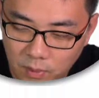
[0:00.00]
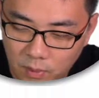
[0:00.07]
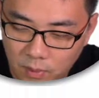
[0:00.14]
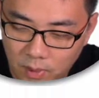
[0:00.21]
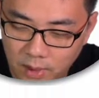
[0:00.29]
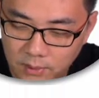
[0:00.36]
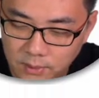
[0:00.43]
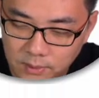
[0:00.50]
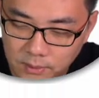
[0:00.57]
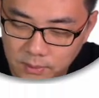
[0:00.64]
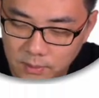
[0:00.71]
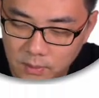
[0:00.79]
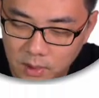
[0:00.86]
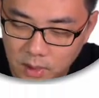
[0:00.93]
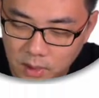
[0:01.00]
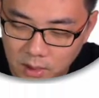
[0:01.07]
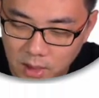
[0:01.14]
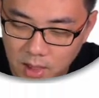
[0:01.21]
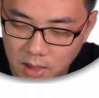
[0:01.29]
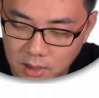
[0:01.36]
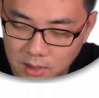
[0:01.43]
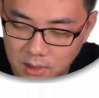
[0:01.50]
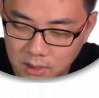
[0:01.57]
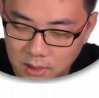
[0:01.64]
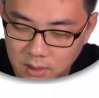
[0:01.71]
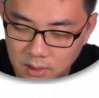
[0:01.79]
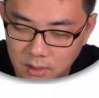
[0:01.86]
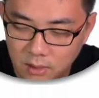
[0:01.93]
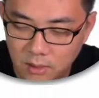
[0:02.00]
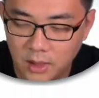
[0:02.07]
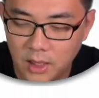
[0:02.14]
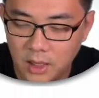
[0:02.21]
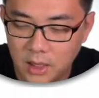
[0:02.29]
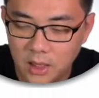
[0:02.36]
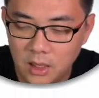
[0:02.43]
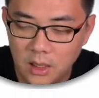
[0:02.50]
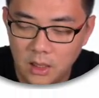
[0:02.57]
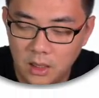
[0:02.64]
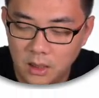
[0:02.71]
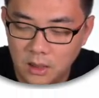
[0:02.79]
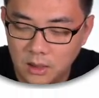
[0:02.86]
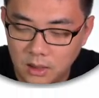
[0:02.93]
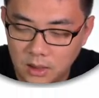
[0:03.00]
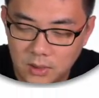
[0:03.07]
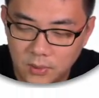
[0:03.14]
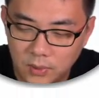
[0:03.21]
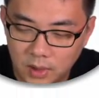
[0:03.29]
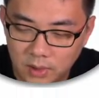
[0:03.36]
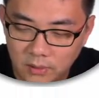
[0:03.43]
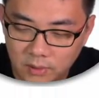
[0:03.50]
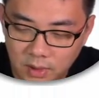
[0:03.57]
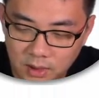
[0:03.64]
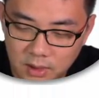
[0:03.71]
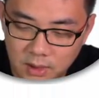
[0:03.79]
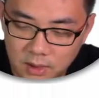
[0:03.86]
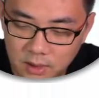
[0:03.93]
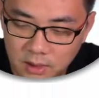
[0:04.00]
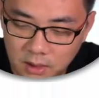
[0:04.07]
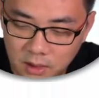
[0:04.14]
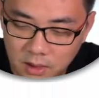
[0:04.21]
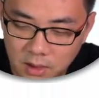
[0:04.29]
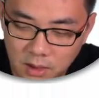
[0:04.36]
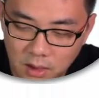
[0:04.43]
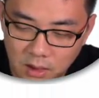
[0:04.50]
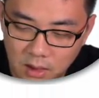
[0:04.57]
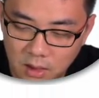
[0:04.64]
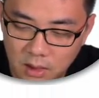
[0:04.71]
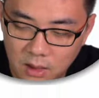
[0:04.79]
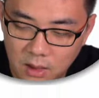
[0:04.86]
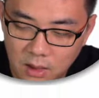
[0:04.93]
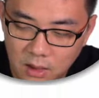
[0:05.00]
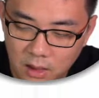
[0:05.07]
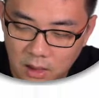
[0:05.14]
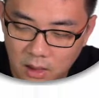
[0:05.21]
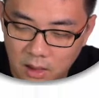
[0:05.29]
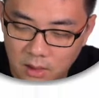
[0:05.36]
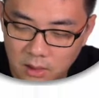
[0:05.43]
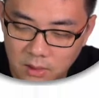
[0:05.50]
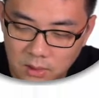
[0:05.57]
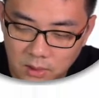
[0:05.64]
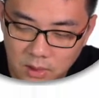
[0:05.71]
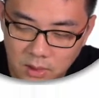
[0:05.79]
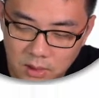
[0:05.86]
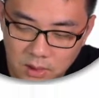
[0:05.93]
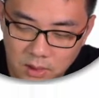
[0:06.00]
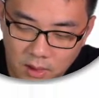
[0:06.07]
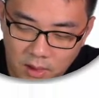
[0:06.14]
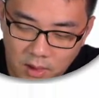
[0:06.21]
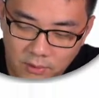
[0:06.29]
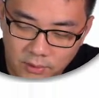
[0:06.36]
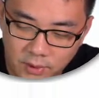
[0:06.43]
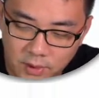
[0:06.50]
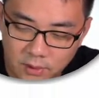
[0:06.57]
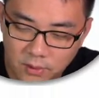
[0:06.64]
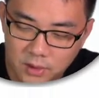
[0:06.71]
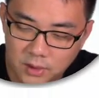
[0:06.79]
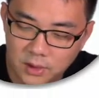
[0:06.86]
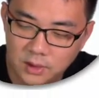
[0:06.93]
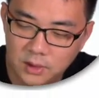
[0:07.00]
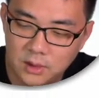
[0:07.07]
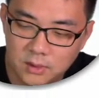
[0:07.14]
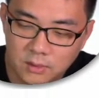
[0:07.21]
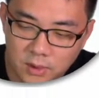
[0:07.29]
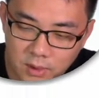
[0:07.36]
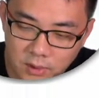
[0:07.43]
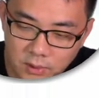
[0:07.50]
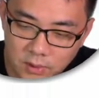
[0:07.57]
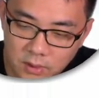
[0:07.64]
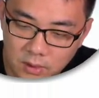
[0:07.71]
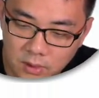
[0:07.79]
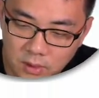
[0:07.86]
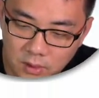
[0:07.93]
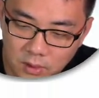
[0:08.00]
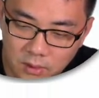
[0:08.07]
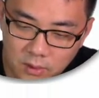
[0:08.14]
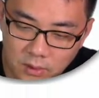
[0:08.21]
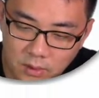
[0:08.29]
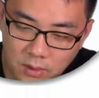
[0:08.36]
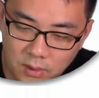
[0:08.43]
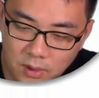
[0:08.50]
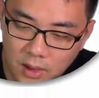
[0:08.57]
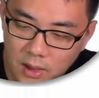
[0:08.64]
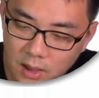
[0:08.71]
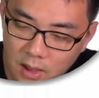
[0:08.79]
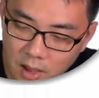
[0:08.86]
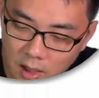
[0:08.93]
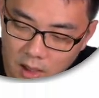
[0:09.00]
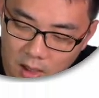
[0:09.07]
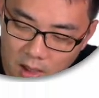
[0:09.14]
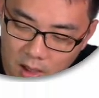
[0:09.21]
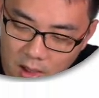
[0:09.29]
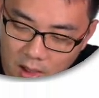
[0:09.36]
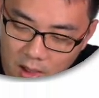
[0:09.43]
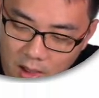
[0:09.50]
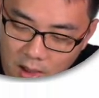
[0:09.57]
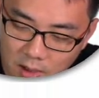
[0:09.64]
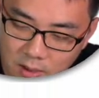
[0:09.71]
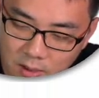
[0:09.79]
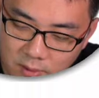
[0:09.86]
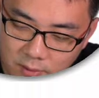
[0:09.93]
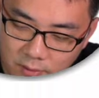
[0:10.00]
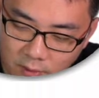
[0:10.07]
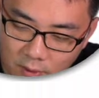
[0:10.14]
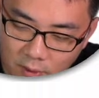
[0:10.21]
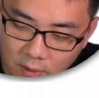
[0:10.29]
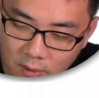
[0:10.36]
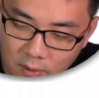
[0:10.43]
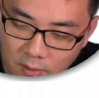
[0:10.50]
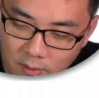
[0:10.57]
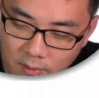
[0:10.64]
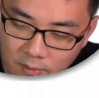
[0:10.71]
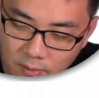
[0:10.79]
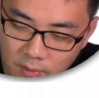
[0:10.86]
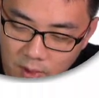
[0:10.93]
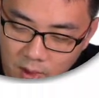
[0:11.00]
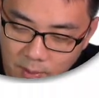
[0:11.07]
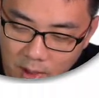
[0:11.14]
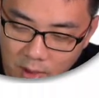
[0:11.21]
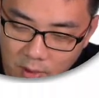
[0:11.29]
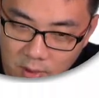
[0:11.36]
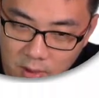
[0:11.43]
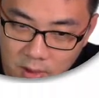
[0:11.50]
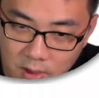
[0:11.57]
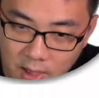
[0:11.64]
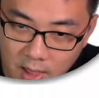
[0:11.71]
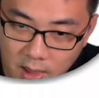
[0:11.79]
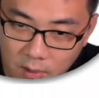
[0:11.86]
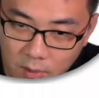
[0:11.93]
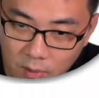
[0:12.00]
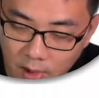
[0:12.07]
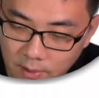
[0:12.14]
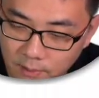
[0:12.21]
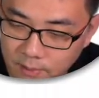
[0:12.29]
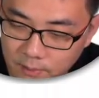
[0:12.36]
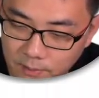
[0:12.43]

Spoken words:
1 dx. Alright, this will give us so this, after integration, this is what you do. You take x4, the power, just add 1,